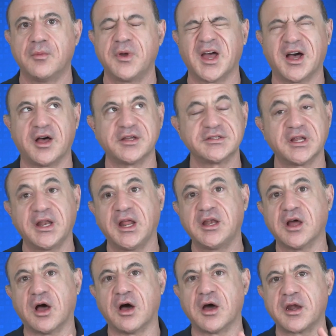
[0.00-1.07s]
We also
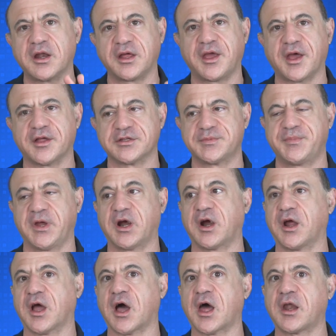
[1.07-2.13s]
need to audit accounts
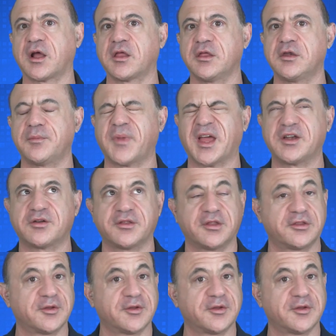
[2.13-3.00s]
periodically to make sure